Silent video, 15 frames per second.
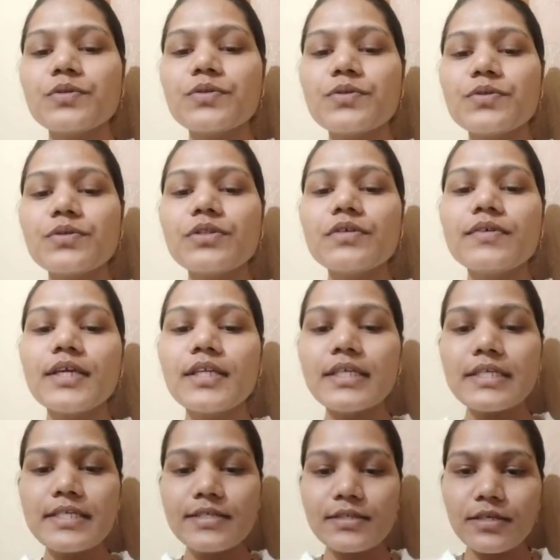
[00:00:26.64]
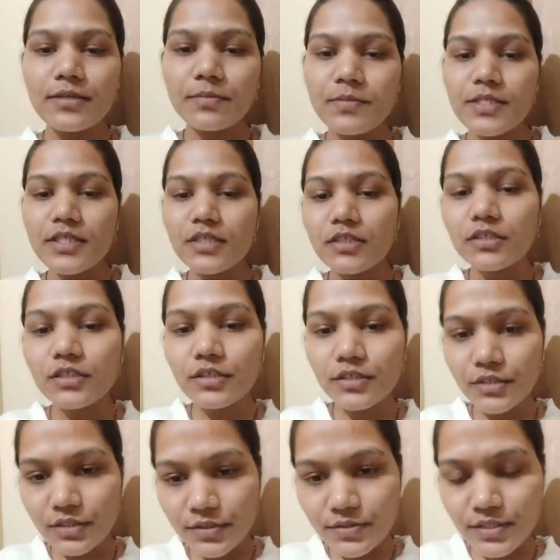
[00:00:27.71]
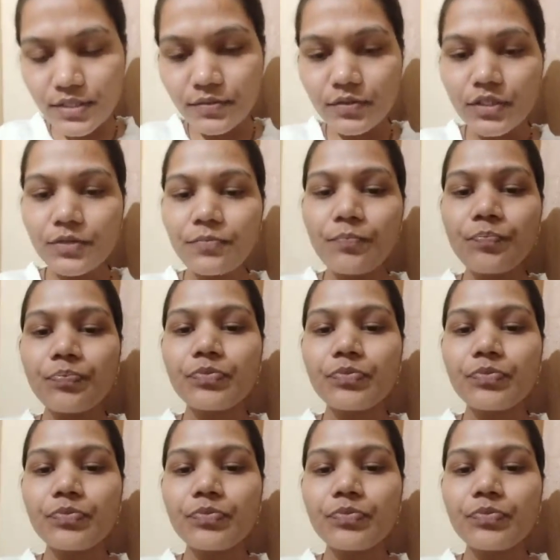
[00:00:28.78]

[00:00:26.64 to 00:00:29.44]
So the various steps in a drug discovery.